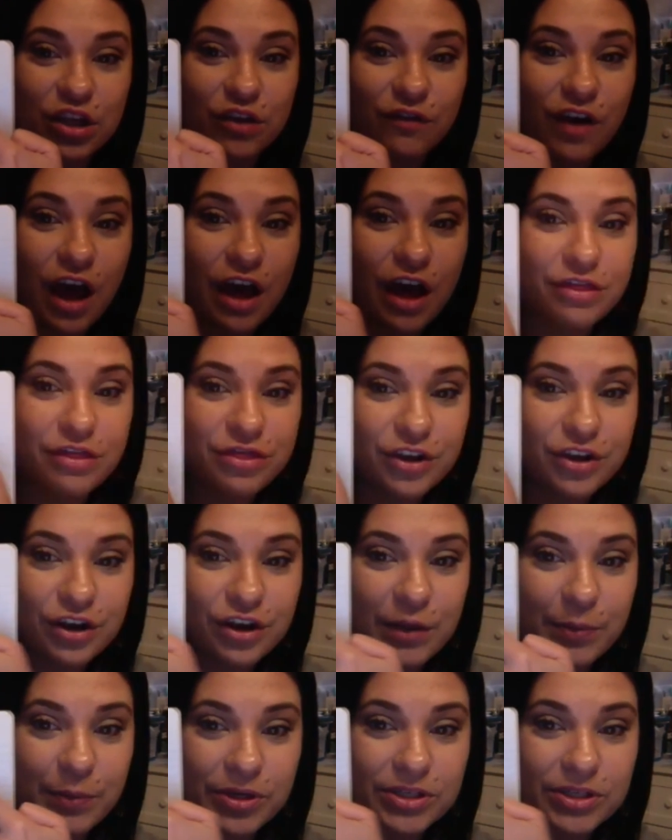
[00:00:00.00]
You've got
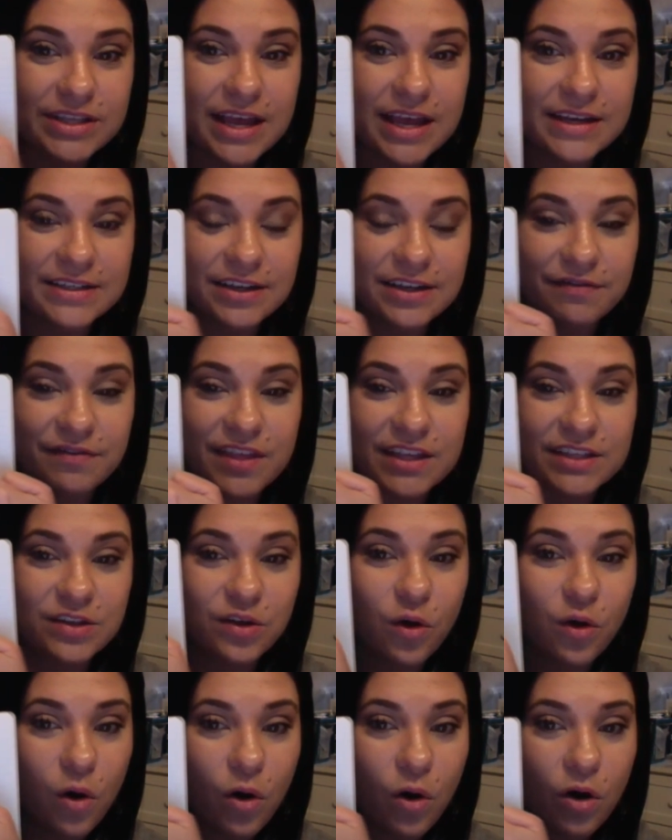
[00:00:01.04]
30% of this
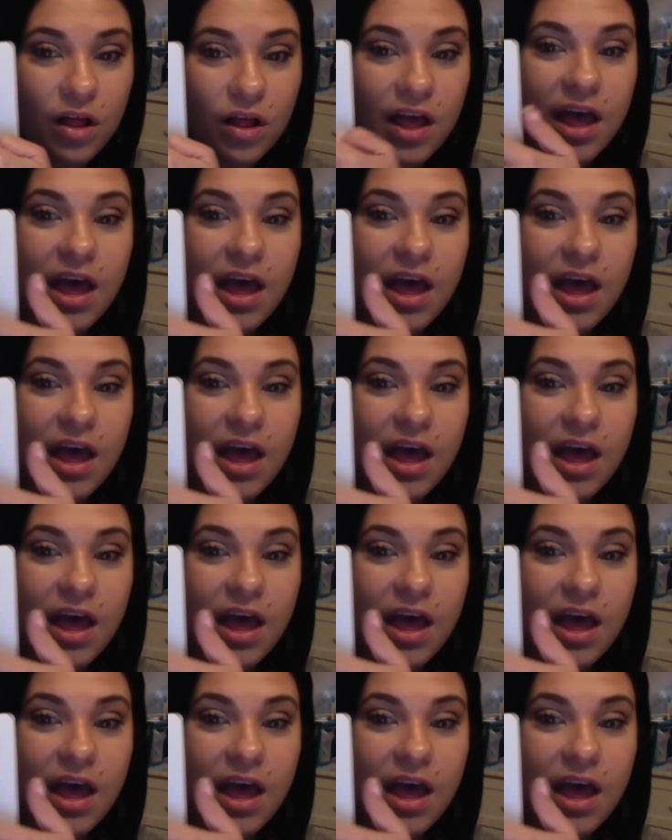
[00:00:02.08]
goal